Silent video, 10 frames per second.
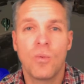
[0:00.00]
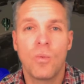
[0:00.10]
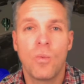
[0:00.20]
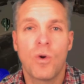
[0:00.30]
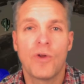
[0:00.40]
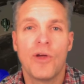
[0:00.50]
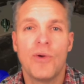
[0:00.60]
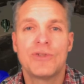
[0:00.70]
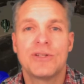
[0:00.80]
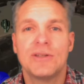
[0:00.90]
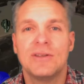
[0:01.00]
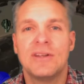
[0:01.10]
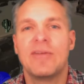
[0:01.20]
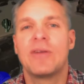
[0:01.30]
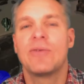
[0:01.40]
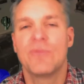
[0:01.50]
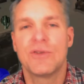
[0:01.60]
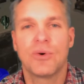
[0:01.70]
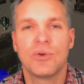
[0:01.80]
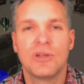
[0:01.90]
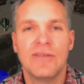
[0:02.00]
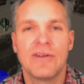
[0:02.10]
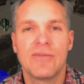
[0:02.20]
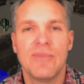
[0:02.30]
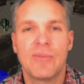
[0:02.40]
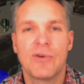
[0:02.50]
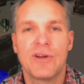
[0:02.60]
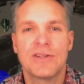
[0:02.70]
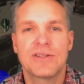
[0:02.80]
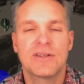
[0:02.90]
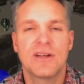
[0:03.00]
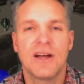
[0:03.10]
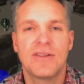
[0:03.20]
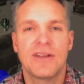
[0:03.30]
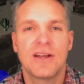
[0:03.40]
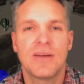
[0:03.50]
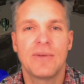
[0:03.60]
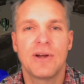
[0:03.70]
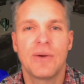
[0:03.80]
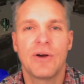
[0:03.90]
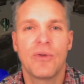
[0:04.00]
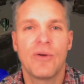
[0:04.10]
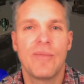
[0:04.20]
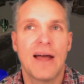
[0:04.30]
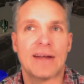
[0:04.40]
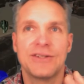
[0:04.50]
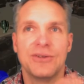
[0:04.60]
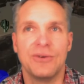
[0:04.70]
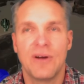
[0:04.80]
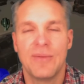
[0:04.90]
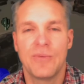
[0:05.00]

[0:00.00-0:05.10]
were those old living room memories, I think going all the way back to,